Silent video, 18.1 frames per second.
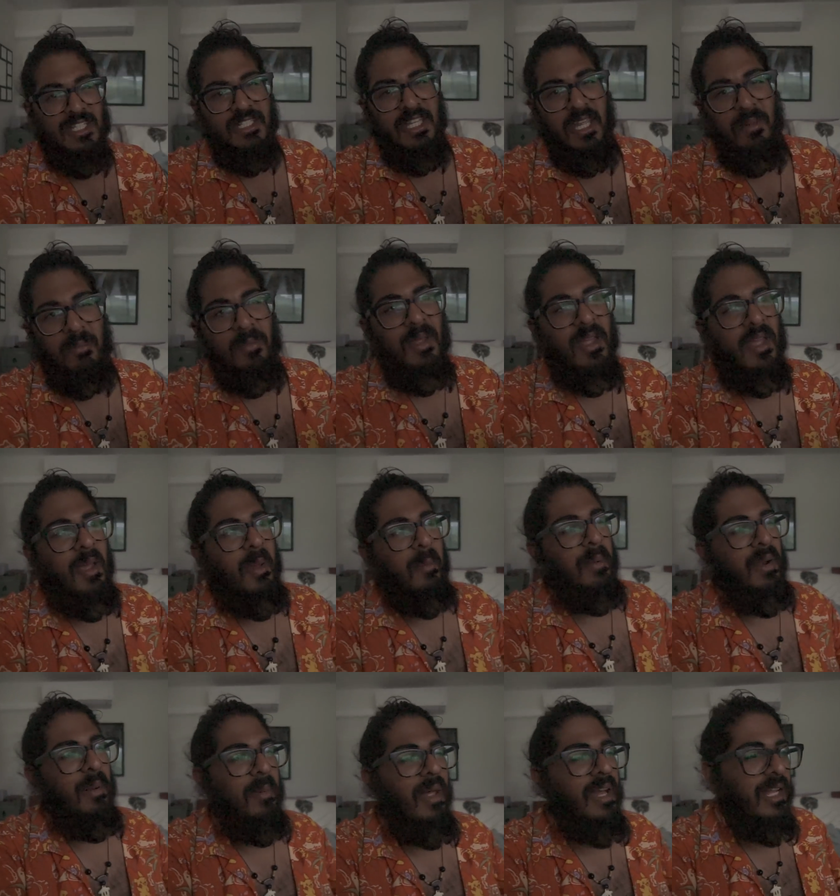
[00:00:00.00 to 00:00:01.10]
the same,
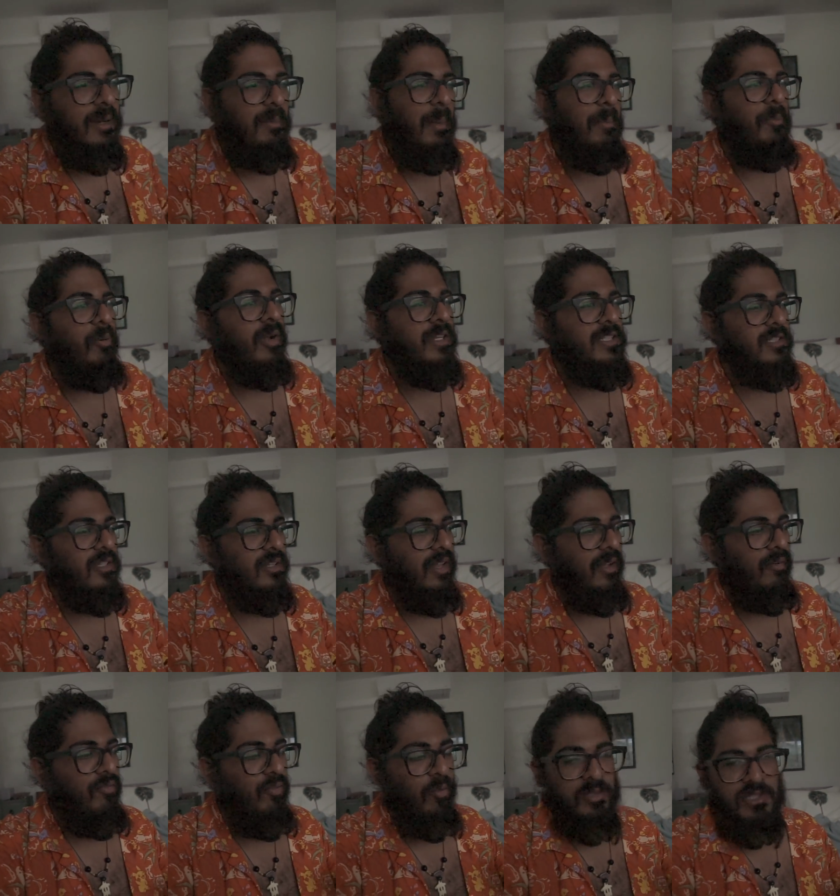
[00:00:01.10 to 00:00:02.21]
but I'm not going to be pressed on
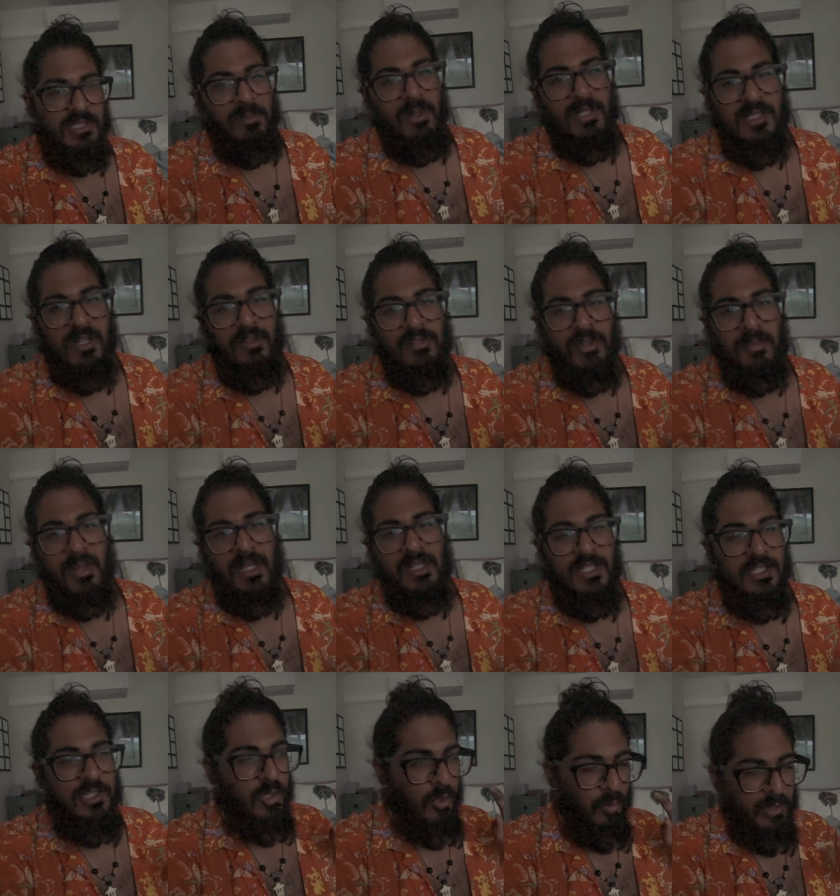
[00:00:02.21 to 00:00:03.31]
like forcing myself to make
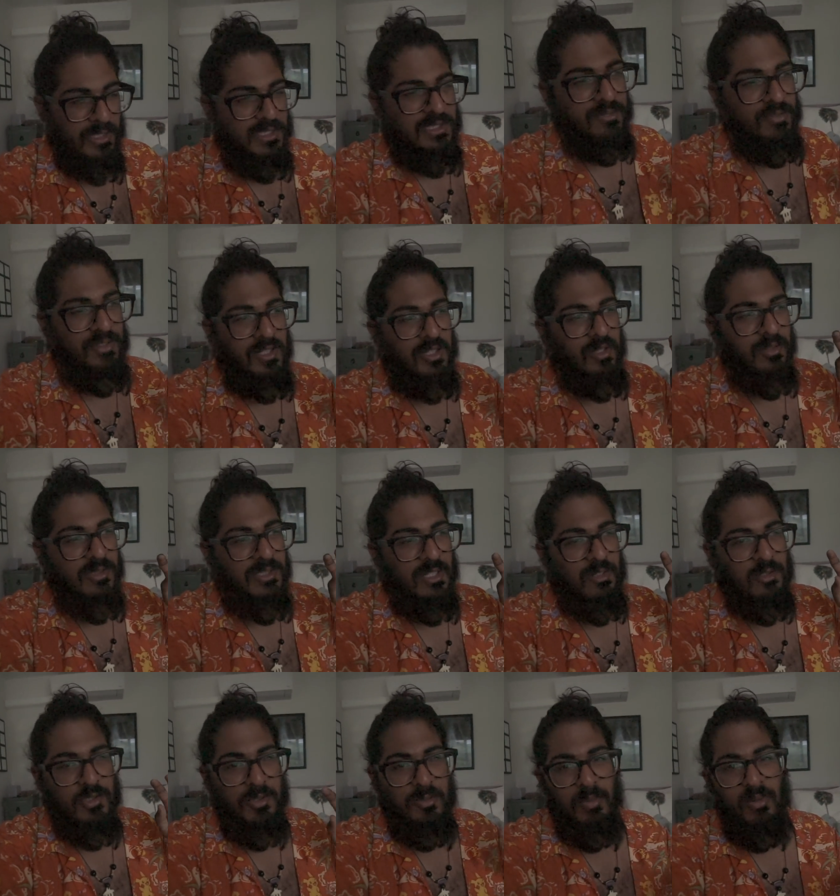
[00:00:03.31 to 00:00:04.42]
these crazy videos that
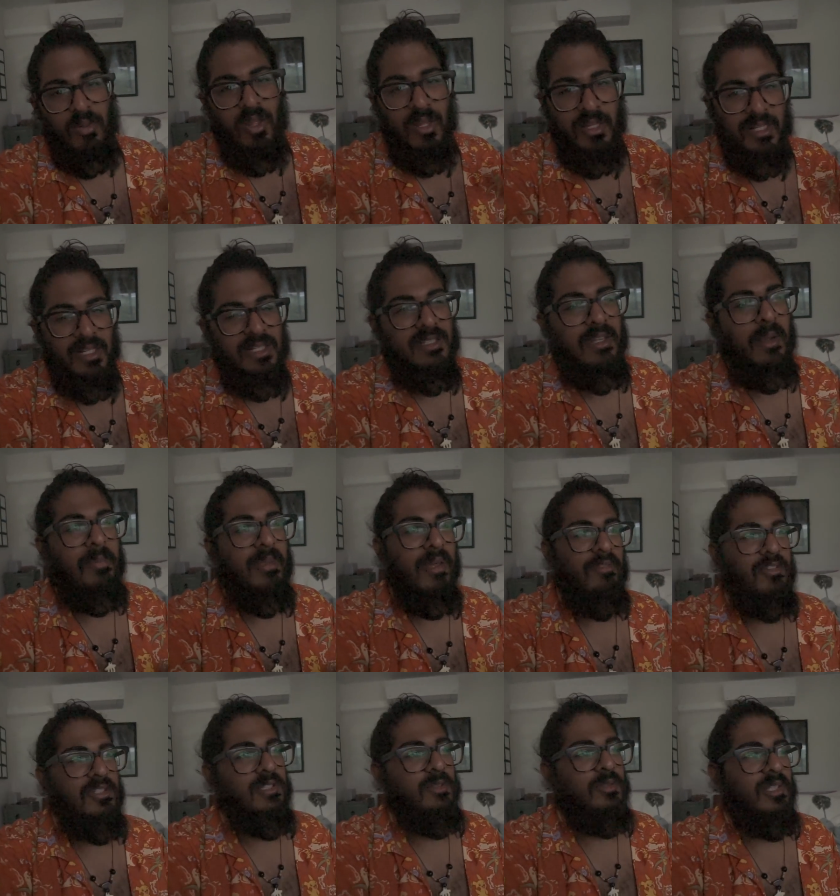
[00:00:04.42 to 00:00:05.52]
are super long and in-depth
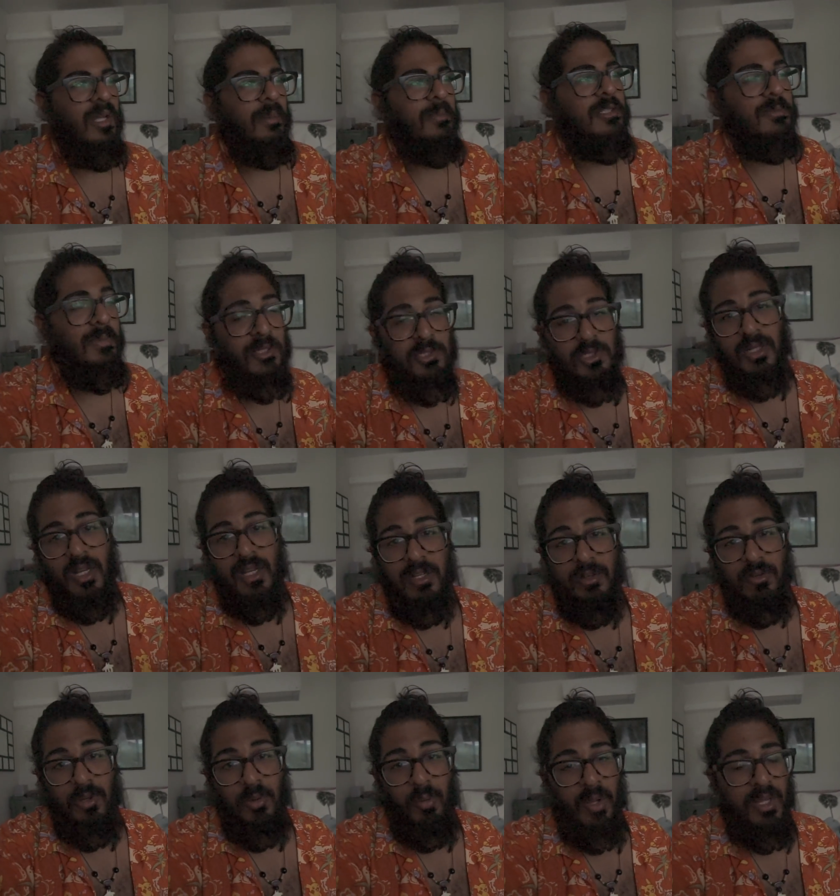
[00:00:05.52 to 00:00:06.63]
every single time, especially not
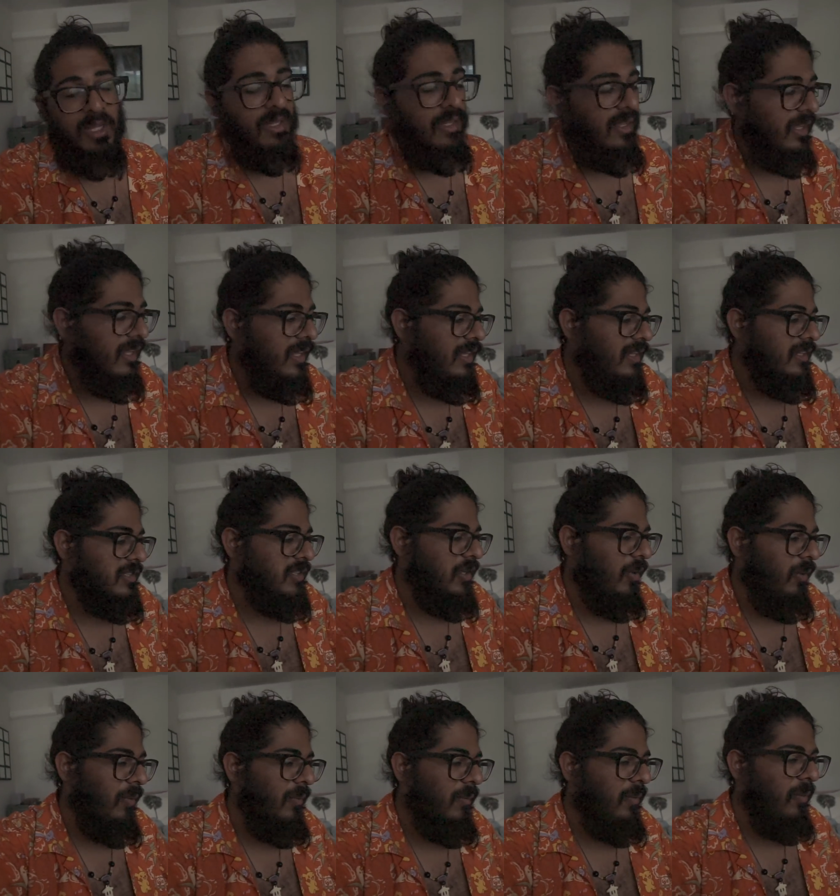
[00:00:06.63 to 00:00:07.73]
here in Hawaii.
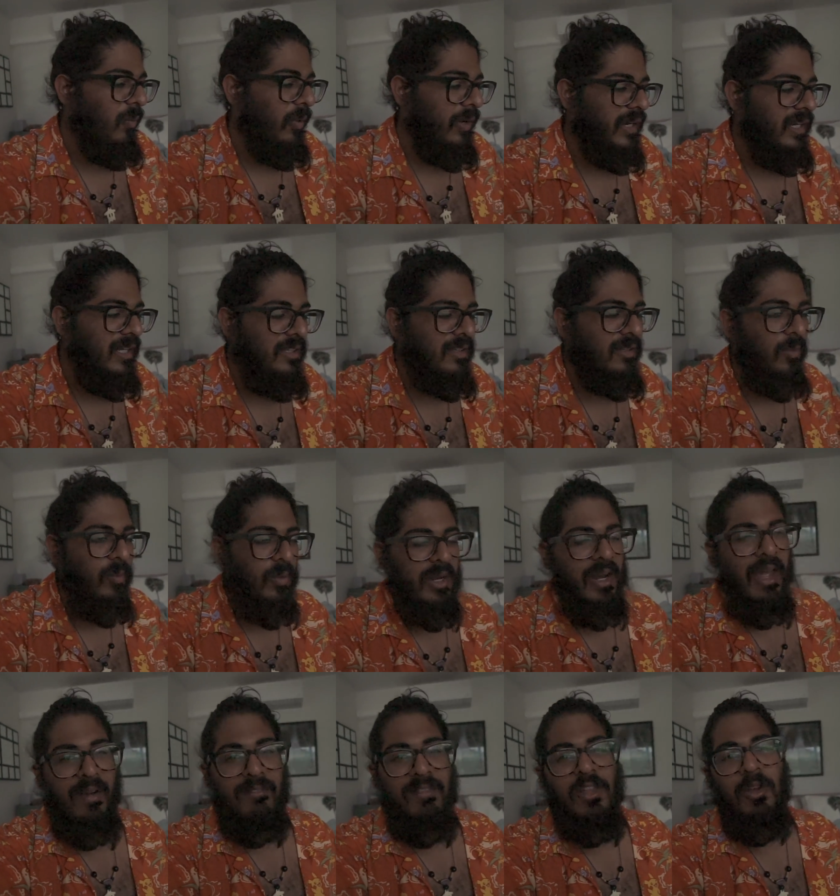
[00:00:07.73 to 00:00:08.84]
So we're gonna
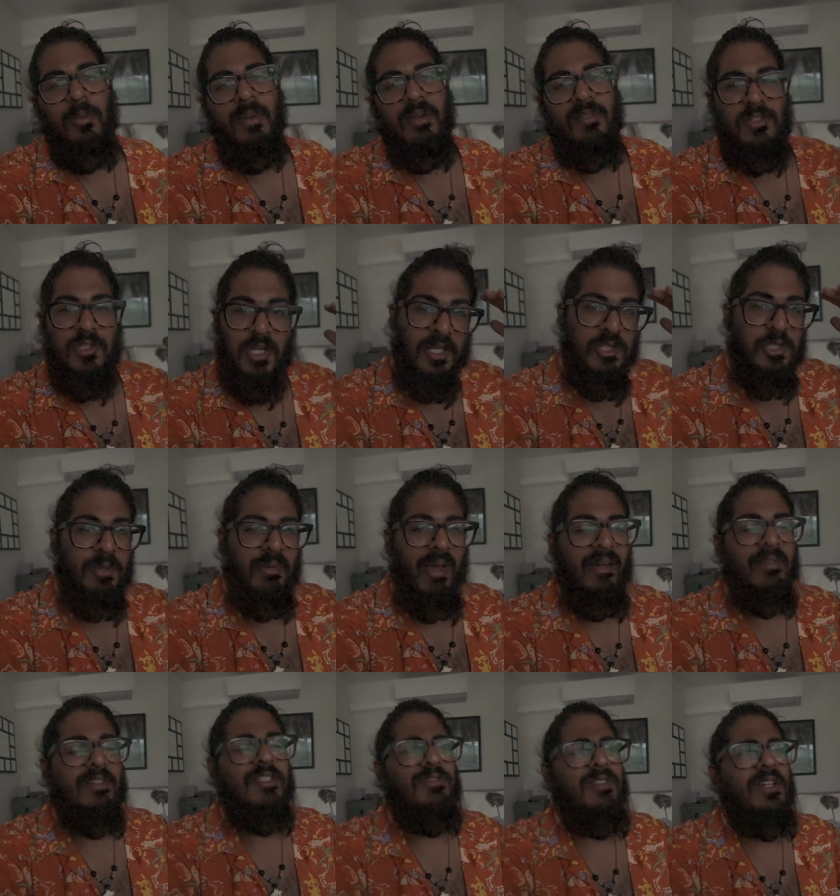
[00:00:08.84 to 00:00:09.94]
have a little bit of a change of
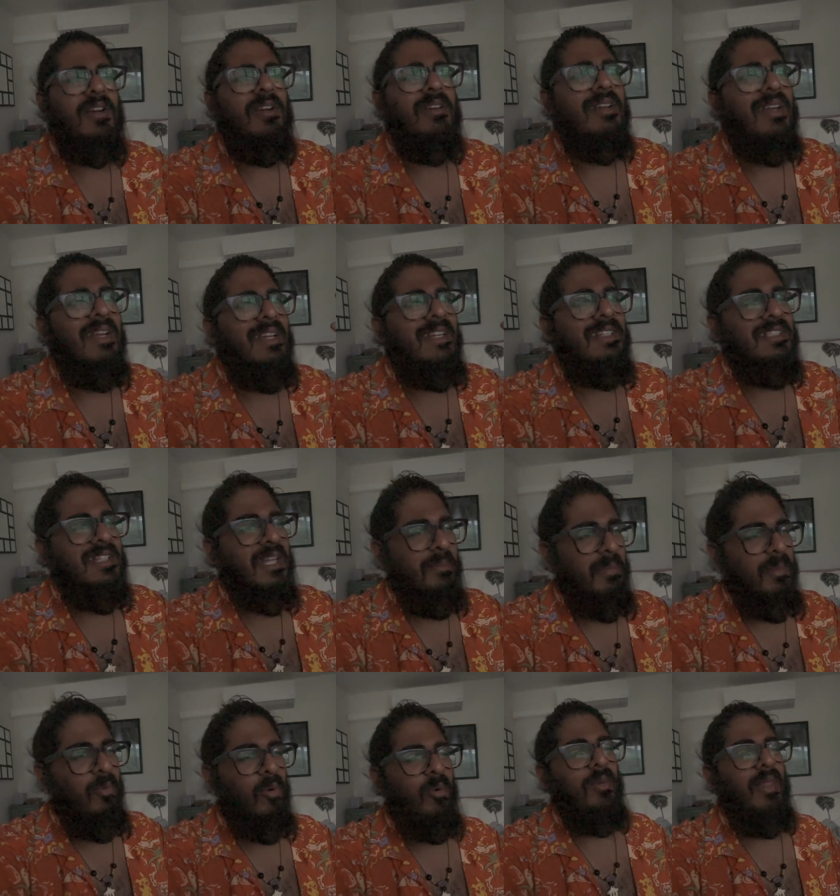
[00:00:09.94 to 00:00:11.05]
atmosphere. It's going to
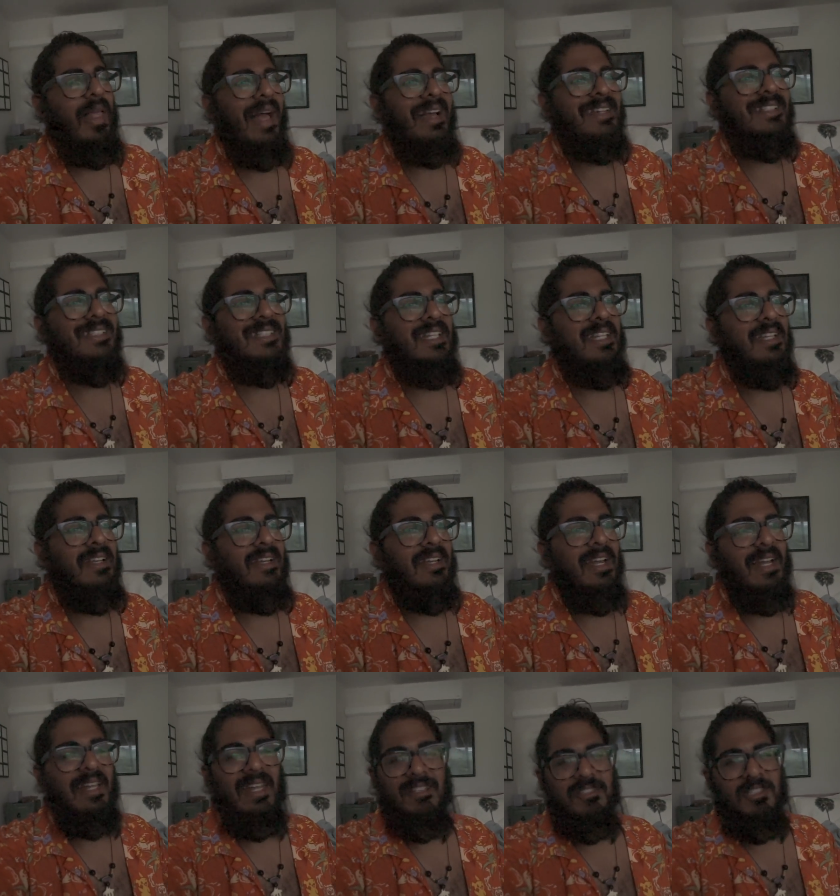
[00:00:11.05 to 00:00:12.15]
be more relaxed,
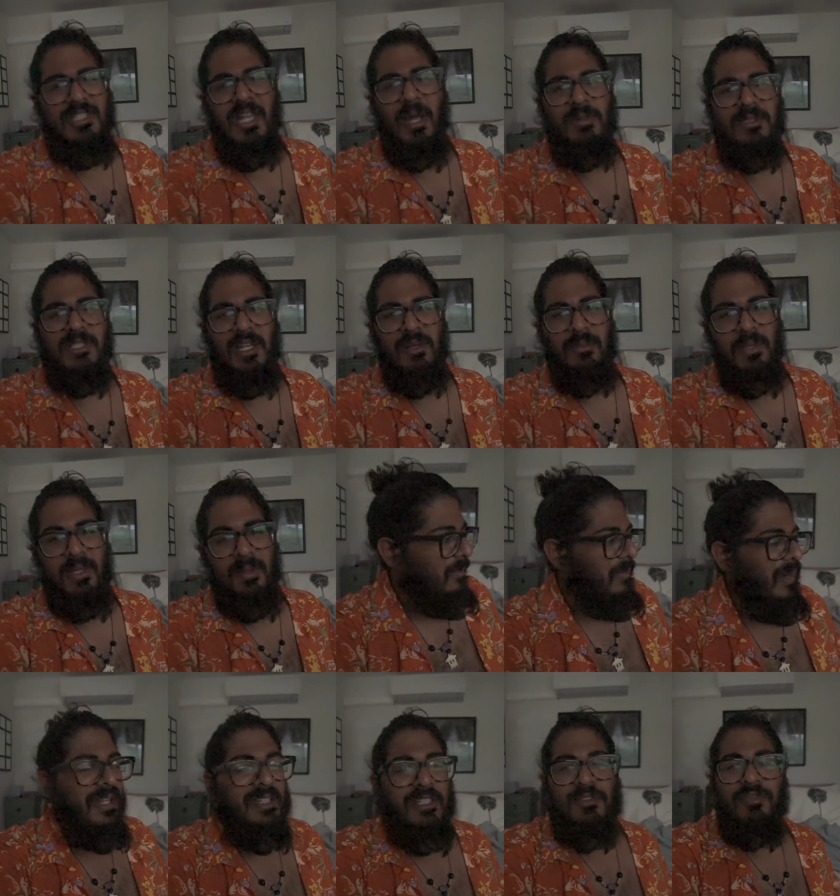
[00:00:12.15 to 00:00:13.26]
and that's just how it's going to be. I'm
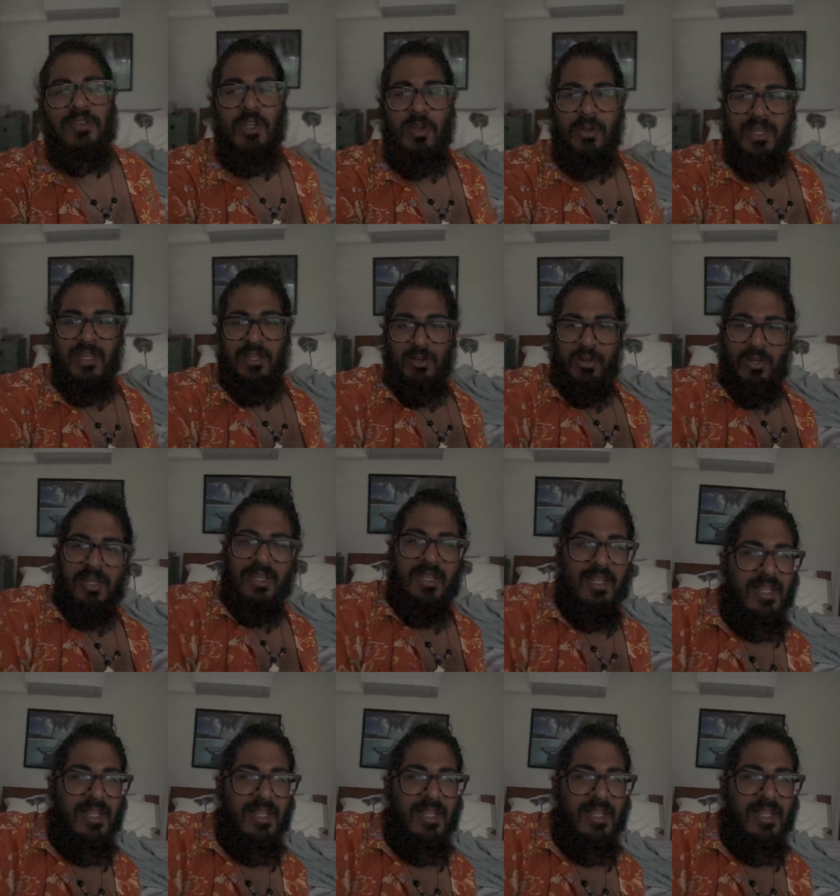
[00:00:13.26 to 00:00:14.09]
going to end this video here.